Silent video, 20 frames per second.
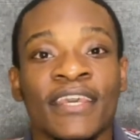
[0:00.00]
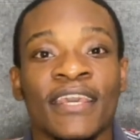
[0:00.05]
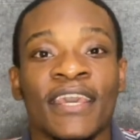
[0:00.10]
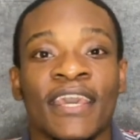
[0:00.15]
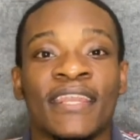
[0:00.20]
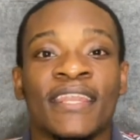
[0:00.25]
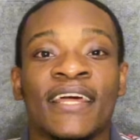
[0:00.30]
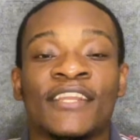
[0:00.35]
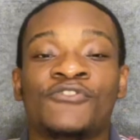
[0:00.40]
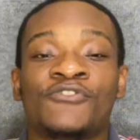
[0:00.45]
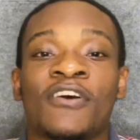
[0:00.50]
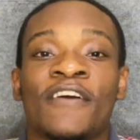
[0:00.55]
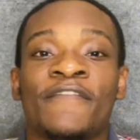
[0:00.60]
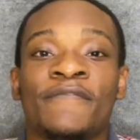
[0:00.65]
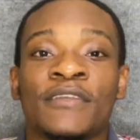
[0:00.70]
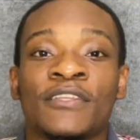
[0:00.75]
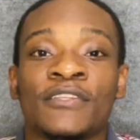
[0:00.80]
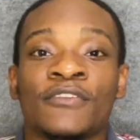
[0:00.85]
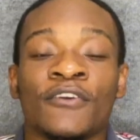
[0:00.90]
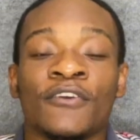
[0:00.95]
and that you have
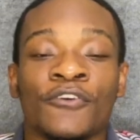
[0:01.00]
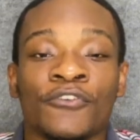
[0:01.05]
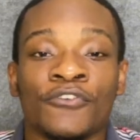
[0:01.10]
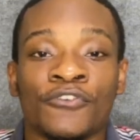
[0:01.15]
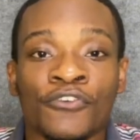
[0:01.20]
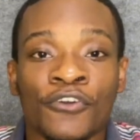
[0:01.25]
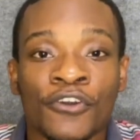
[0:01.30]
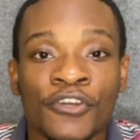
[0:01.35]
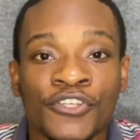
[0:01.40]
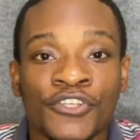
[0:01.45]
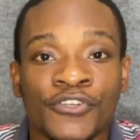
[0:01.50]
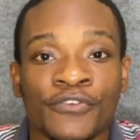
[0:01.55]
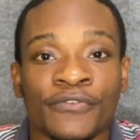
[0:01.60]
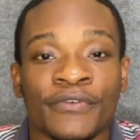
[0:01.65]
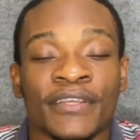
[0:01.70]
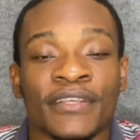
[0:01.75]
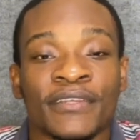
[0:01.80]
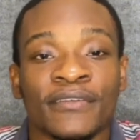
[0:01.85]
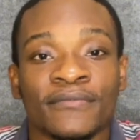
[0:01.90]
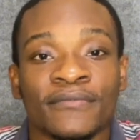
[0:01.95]
been
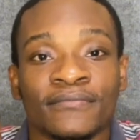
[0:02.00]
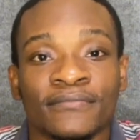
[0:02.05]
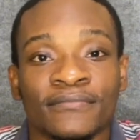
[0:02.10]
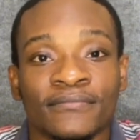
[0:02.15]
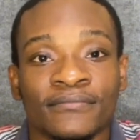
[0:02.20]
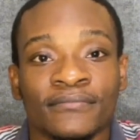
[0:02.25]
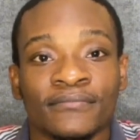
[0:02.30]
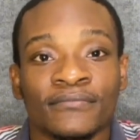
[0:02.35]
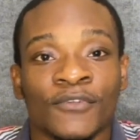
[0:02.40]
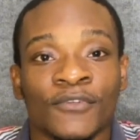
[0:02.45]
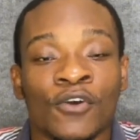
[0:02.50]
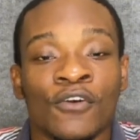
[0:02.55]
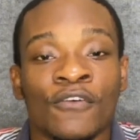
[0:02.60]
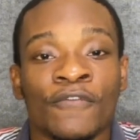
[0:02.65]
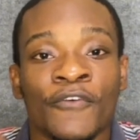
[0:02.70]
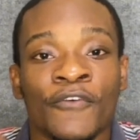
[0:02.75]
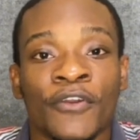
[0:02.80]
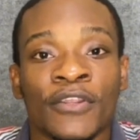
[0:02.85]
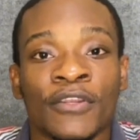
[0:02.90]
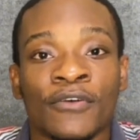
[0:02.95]
nurturing
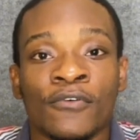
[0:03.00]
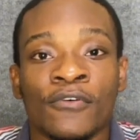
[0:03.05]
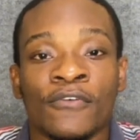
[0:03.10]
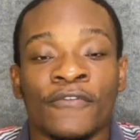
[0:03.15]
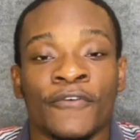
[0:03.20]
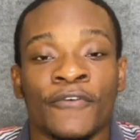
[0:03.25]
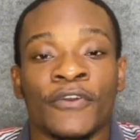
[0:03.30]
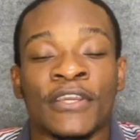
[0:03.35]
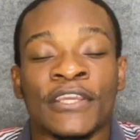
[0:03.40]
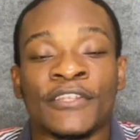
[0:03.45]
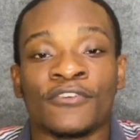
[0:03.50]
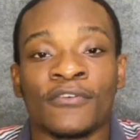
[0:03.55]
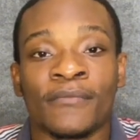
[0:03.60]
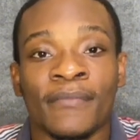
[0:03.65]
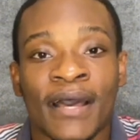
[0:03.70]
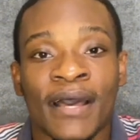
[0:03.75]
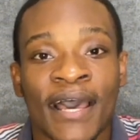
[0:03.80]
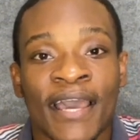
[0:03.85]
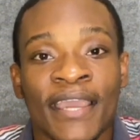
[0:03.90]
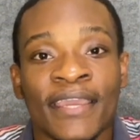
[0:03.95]
over and over in your
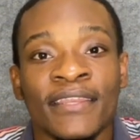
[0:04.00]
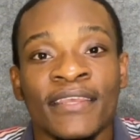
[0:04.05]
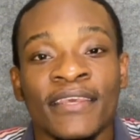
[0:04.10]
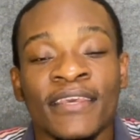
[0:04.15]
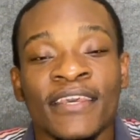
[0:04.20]
mind,